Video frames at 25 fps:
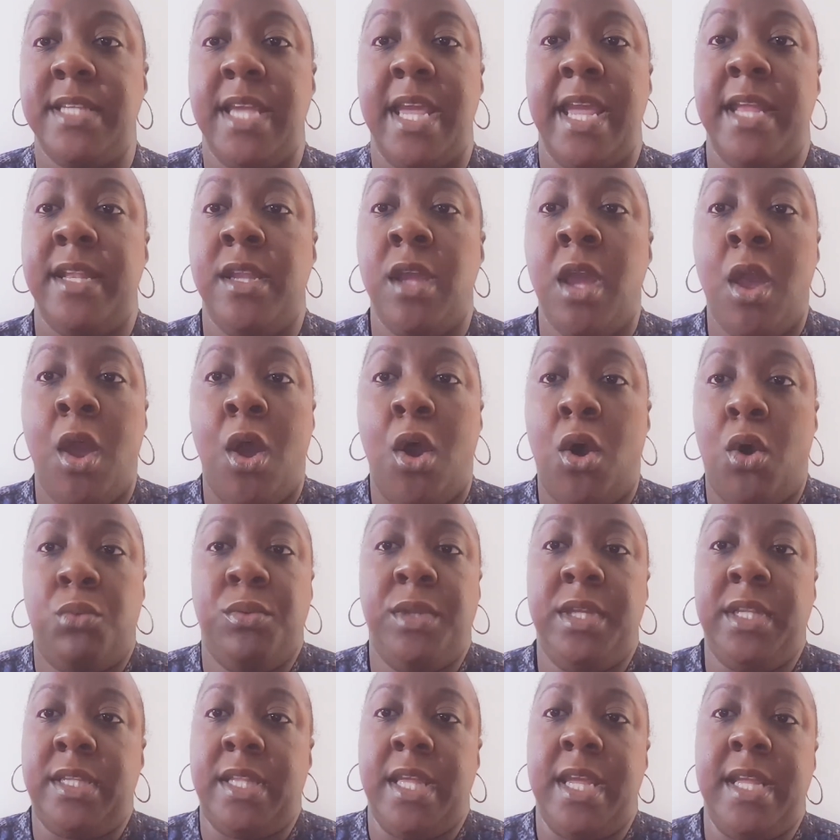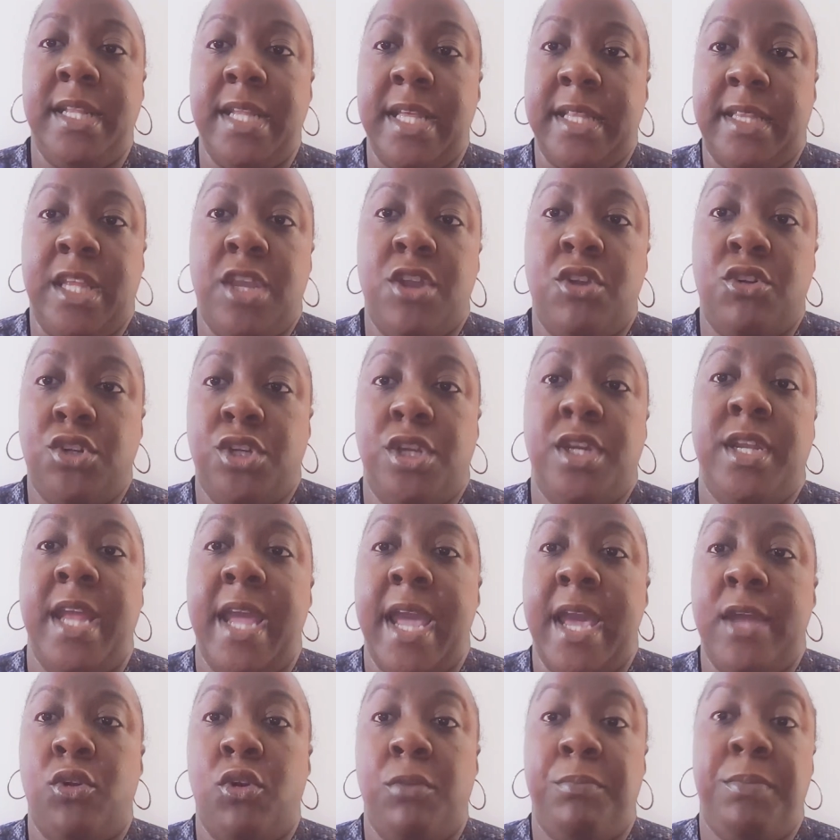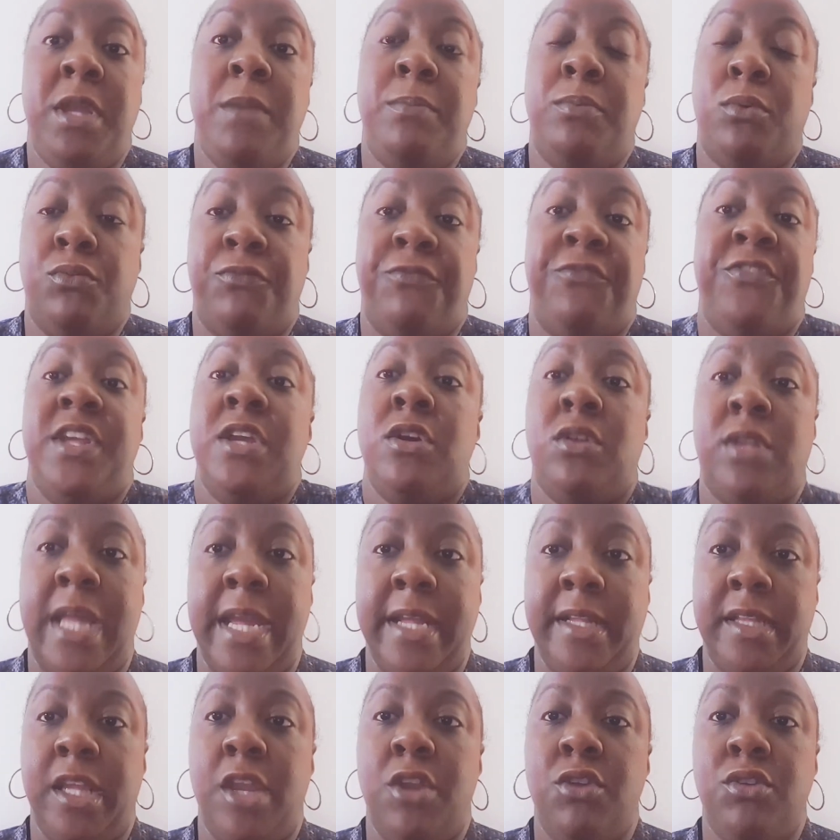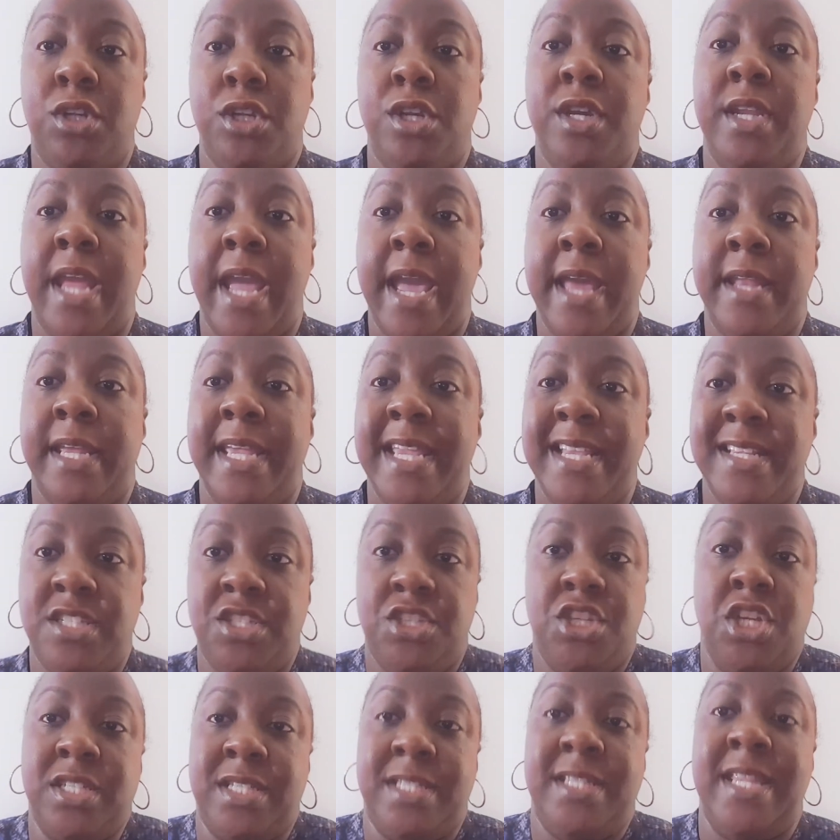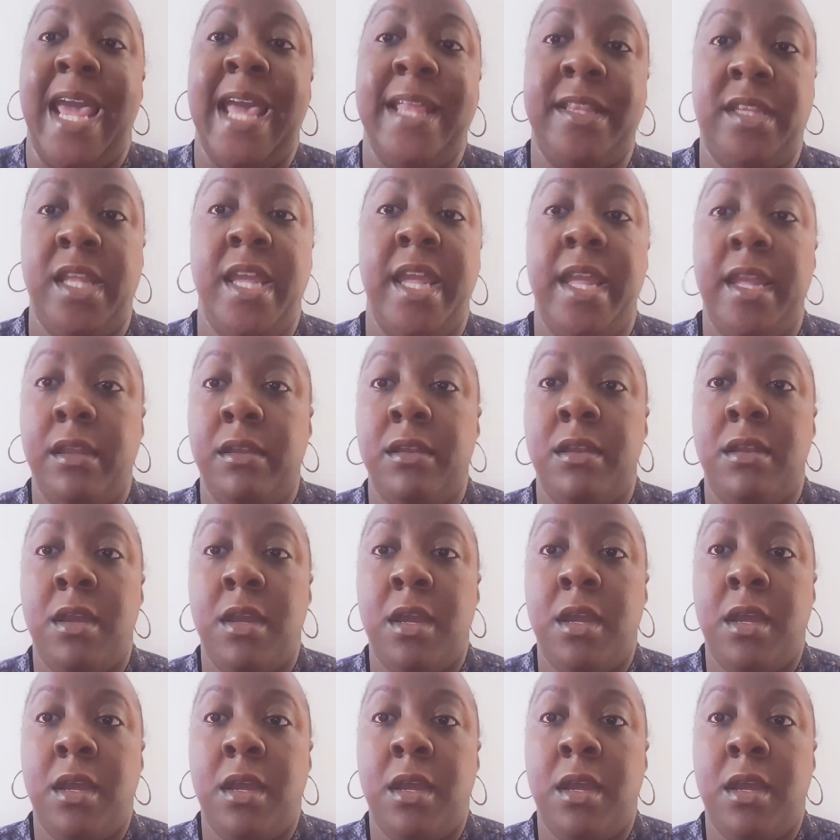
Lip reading: And only thing that they're good at or people feel like they're good at is just that thing.